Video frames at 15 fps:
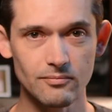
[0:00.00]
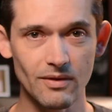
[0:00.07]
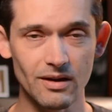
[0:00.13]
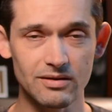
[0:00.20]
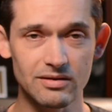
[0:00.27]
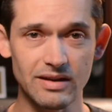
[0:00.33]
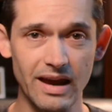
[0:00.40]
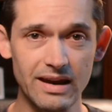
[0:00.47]

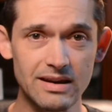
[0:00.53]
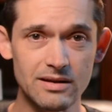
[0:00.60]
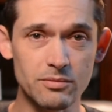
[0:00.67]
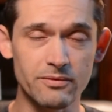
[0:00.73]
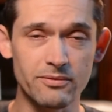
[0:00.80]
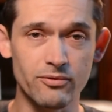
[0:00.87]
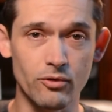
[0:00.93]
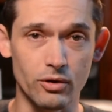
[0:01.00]
Standing
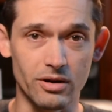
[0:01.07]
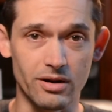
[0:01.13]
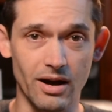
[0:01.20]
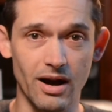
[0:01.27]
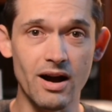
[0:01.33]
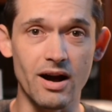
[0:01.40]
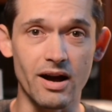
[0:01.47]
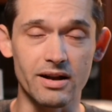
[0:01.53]
before
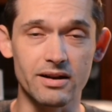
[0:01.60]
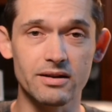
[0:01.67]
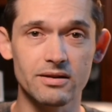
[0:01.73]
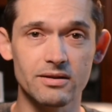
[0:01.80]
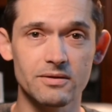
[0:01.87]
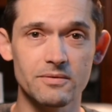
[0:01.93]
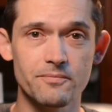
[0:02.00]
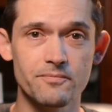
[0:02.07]
God
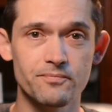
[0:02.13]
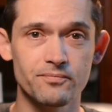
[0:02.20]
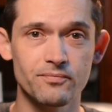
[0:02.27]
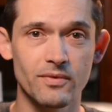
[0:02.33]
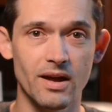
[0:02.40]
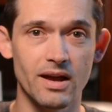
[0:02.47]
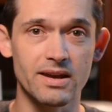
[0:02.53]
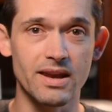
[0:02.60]

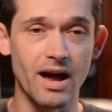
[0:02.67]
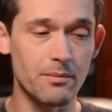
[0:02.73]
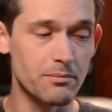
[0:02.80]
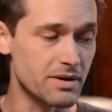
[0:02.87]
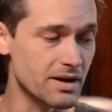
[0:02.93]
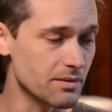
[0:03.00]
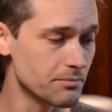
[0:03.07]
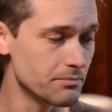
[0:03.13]
and not
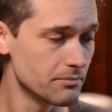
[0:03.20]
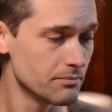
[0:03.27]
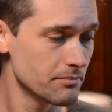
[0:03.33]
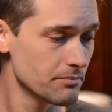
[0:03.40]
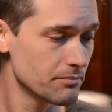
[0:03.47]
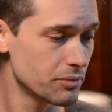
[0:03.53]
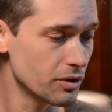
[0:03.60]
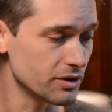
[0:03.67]
being
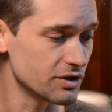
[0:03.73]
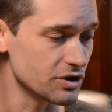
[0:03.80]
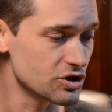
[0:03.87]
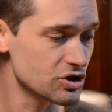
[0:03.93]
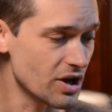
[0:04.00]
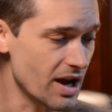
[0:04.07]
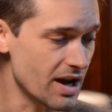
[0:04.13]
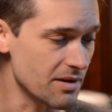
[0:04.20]
put to
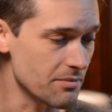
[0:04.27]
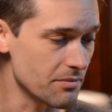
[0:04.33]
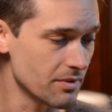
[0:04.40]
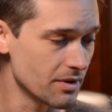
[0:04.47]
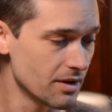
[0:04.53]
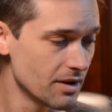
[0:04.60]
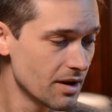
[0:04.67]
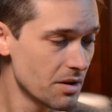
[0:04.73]

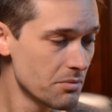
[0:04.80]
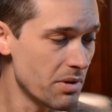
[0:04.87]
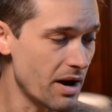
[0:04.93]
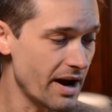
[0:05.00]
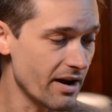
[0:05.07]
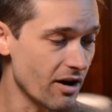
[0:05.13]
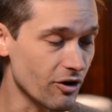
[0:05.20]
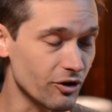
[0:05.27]
shame
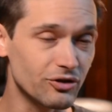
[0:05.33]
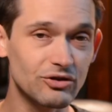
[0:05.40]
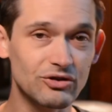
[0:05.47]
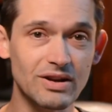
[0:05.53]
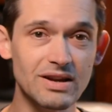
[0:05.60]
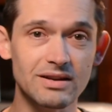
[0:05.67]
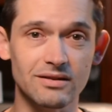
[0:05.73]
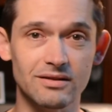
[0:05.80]
by our
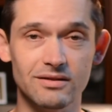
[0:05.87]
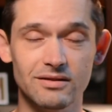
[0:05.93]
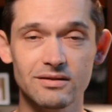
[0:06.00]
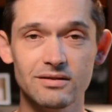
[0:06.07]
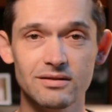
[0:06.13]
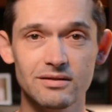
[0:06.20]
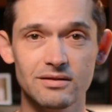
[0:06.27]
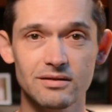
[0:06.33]

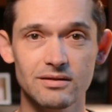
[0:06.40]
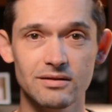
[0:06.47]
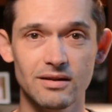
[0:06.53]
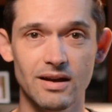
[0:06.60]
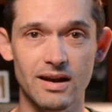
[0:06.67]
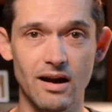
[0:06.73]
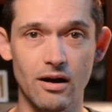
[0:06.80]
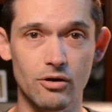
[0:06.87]
sins
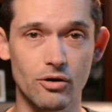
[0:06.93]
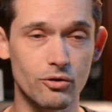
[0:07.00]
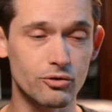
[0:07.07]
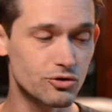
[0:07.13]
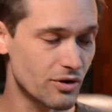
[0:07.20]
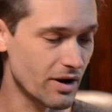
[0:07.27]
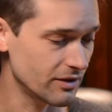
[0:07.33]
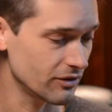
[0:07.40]
and our own
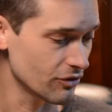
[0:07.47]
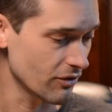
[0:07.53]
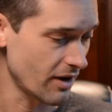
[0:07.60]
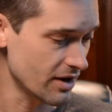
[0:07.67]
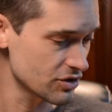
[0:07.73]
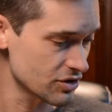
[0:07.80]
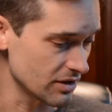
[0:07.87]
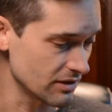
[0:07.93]

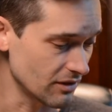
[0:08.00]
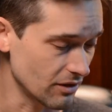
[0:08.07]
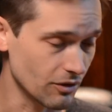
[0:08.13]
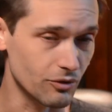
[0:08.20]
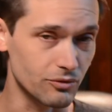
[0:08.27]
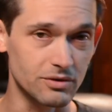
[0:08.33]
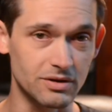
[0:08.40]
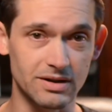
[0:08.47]
transgressions, our
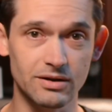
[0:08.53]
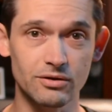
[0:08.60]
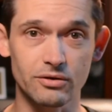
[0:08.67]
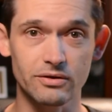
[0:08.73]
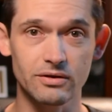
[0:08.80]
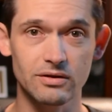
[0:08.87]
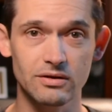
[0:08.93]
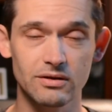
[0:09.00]
own
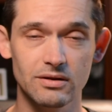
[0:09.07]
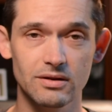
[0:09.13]
guilt